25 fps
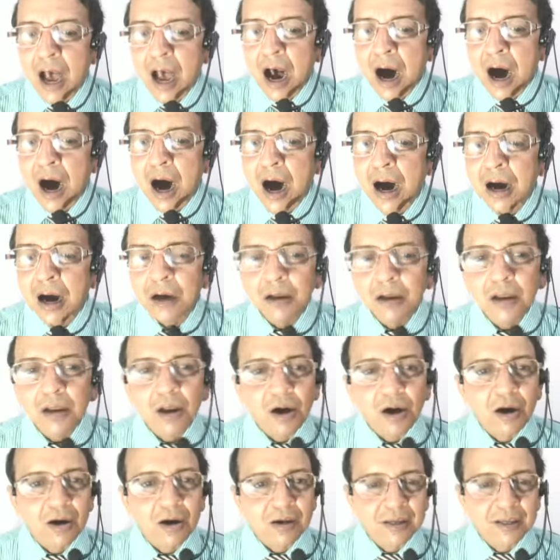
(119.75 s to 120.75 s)
how
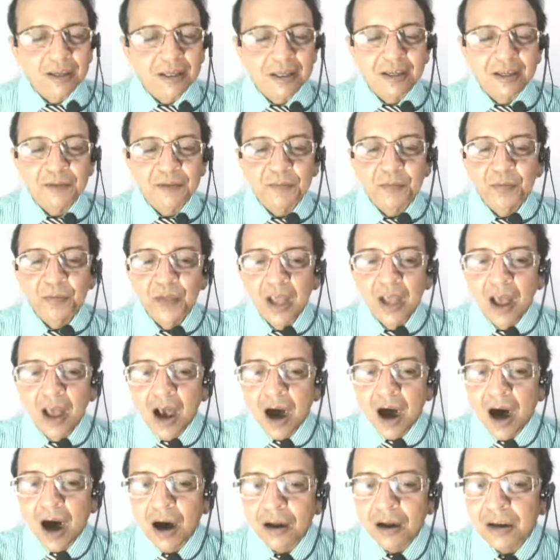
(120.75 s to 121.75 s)
long
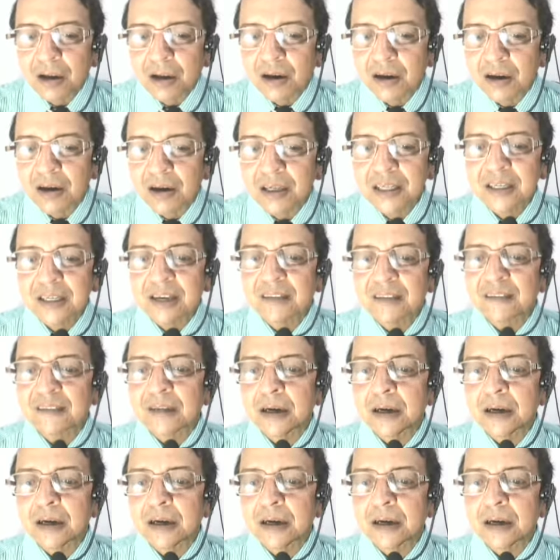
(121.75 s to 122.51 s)
does